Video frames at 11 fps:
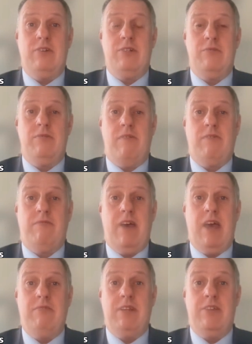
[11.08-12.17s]
uh, joints we've ever
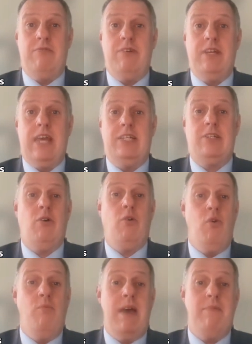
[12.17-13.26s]
found, either in nature
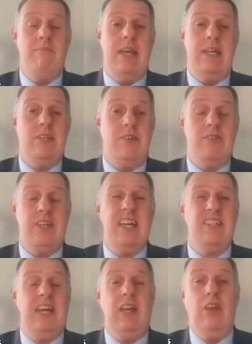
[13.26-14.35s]
or man made. So there's
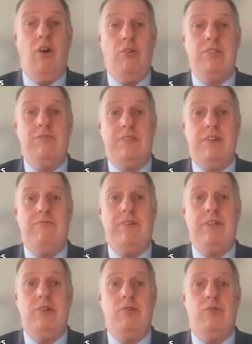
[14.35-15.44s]
actually a lot of
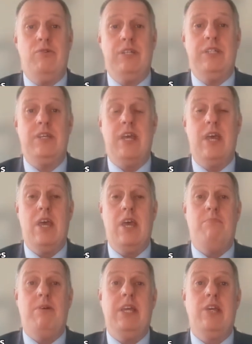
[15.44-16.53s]
different causes.
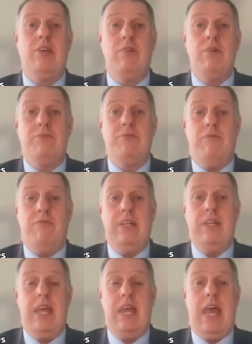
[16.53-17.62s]
But in groups of
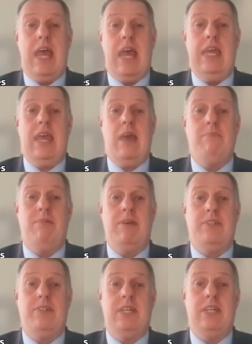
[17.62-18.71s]
it, uh, it can be
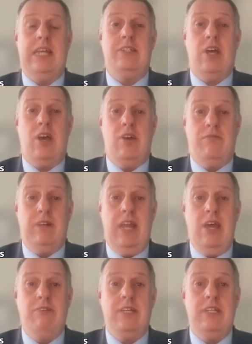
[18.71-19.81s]
because the knee's
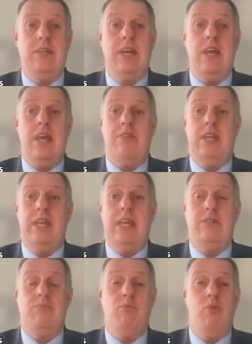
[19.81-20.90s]
overloaded, the
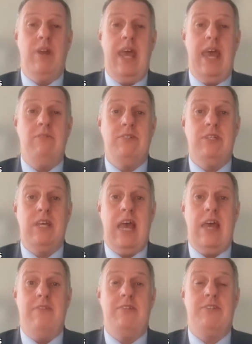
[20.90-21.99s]
knee's worn out,
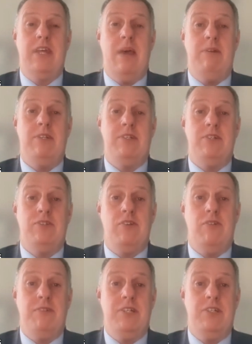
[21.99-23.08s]
uh, there's damage to
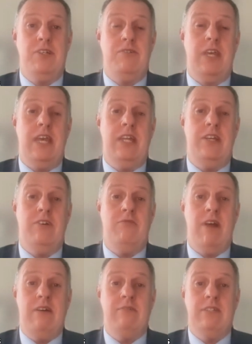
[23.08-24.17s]
soft tissues in and
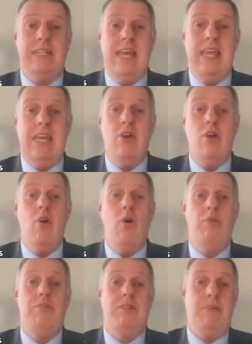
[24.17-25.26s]
around the knee,
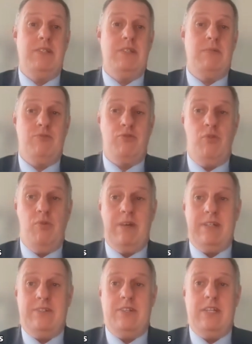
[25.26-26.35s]
or there's been some
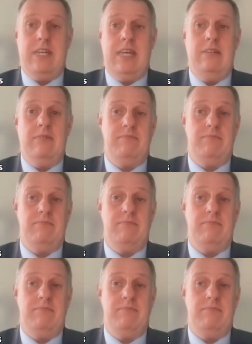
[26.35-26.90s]
trauma to the knee.